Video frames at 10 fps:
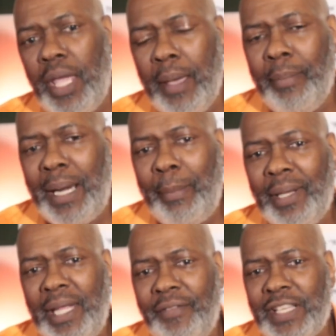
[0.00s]
but I
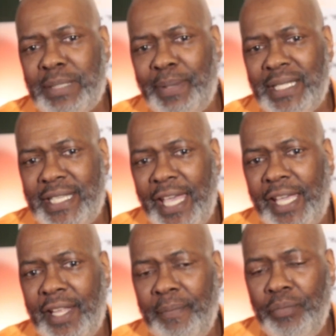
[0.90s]
believe it's been
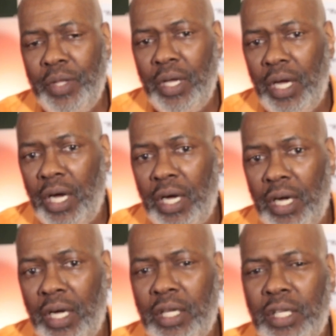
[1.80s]
taken
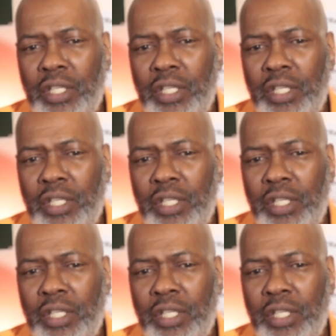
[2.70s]
uh,